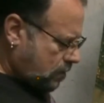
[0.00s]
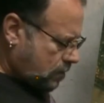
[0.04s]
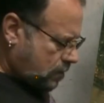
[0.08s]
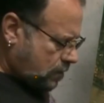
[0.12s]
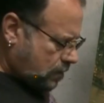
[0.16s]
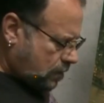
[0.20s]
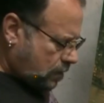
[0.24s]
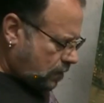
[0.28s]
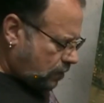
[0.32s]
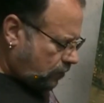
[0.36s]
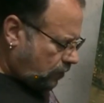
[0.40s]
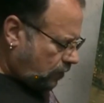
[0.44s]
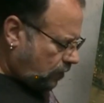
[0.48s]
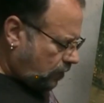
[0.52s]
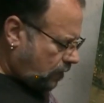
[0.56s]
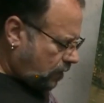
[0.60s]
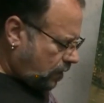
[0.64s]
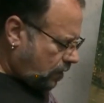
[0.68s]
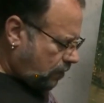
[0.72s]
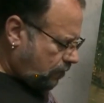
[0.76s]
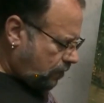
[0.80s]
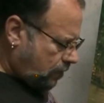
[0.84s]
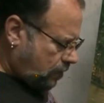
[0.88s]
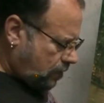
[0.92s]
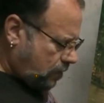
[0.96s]
Because I
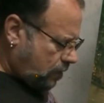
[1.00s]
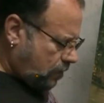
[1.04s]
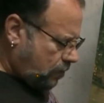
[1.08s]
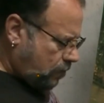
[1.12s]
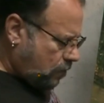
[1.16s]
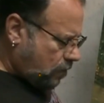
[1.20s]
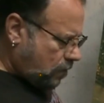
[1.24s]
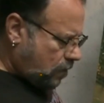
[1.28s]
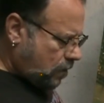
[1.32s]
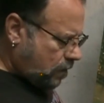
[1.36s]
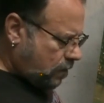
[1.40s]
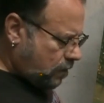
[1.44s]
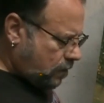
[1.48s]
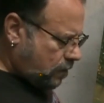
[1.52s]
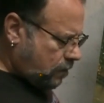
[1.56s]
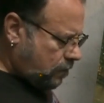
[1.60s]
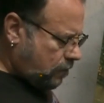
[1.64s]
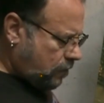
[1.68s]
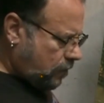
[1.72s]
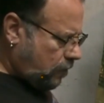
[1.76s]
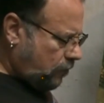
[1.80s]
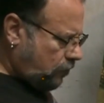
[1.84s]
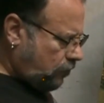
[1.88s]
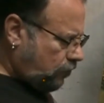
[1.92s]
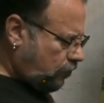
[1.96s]
definitely want
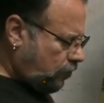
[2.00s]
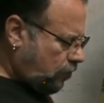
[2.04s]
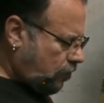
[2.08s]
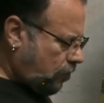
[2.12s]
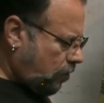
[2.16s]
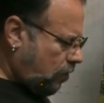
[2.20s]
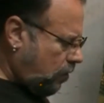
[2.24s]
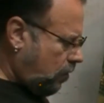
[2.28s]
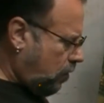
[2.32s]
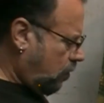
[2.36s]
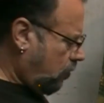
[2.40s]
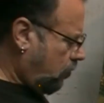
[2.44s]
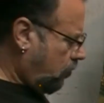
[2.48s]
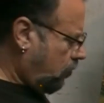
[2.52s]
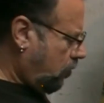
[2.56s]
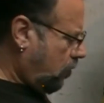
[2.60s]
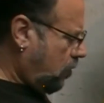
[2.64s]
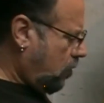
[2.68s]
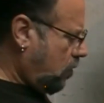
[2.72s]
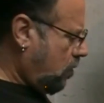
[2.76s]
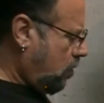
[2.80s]
these trees